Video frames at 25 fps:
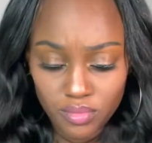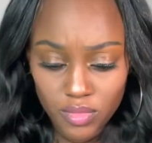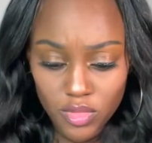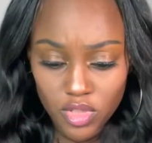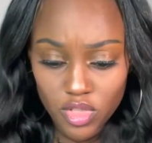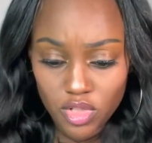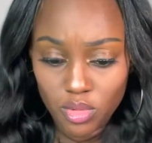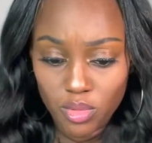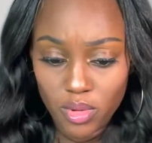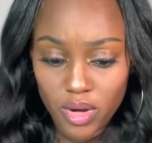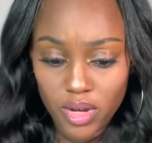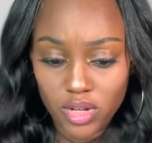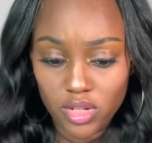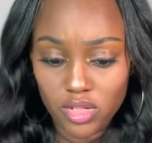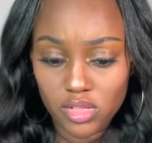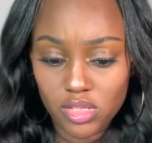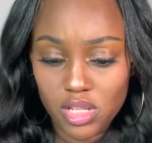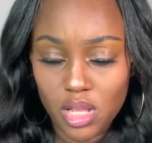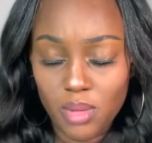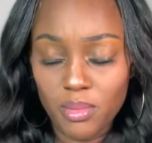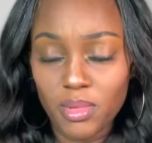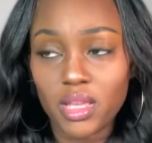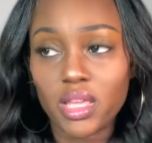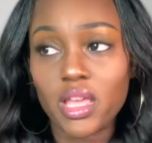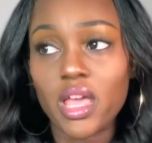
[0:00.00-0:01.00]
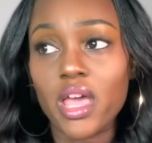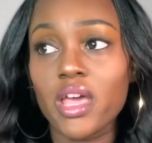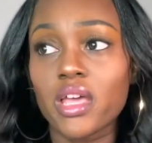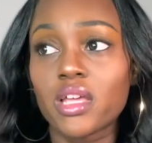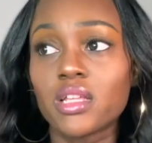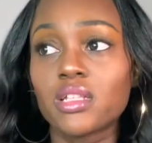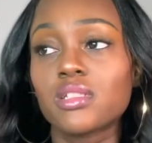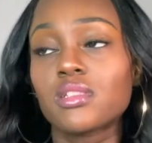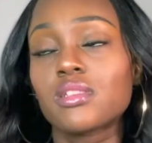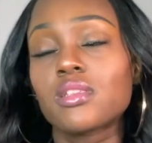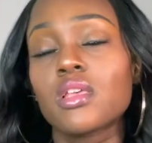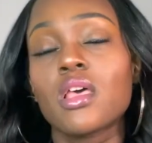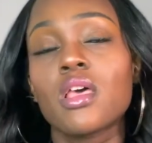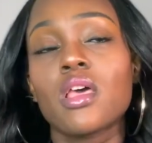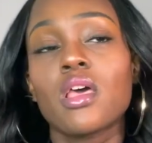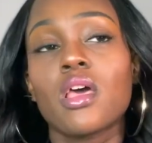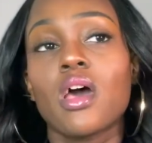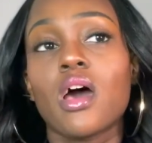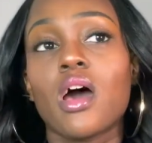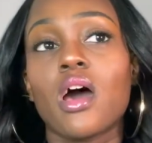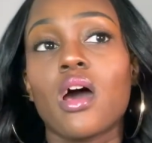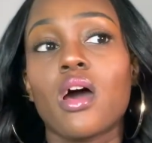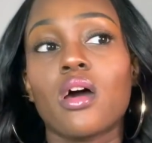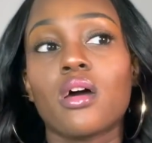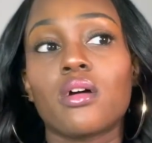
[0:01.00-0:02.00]
to where your stomach ends
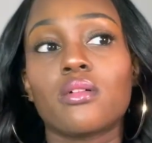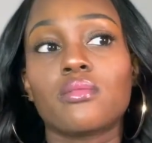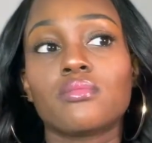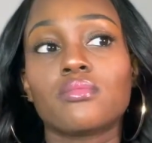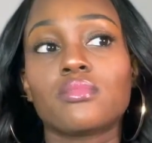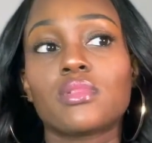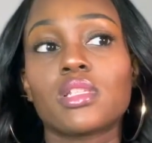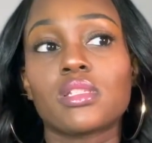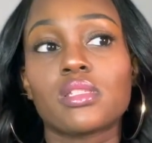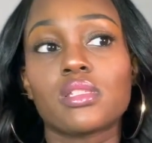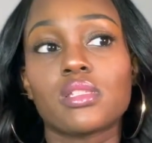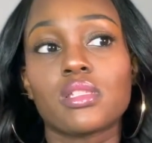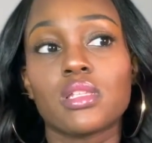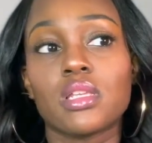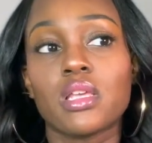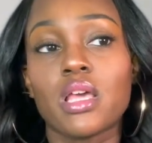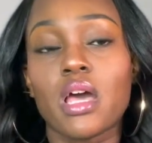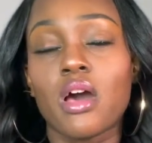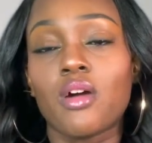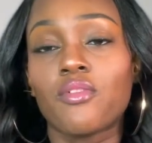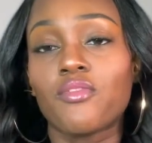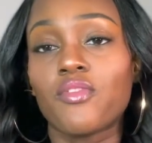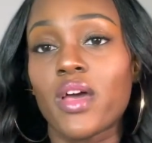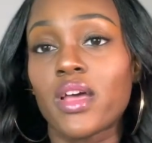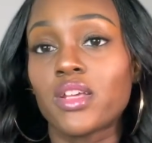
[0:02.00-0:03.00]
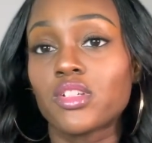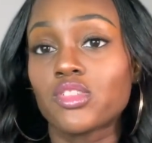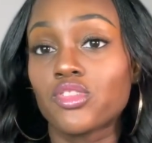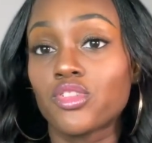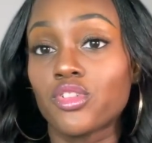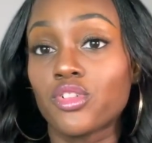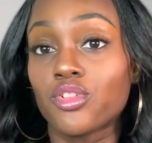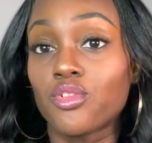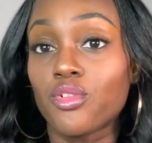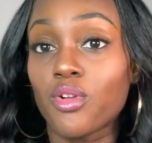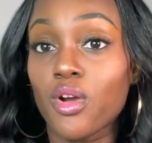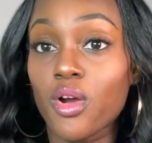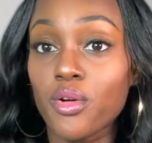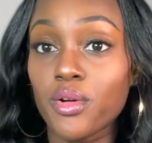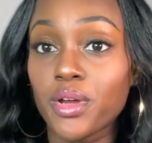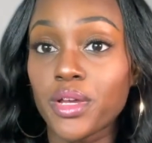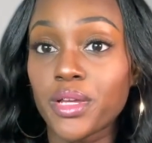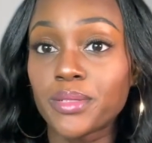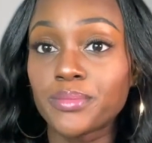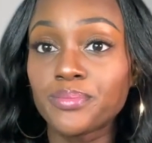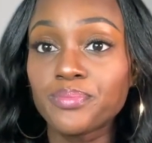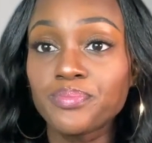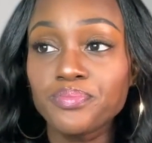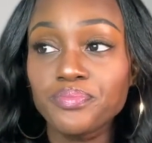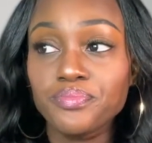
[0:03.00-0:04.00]
um, to see how fast you're
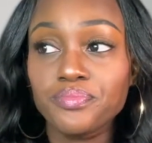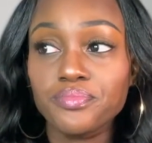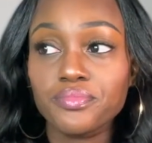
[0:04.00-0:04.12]
growing.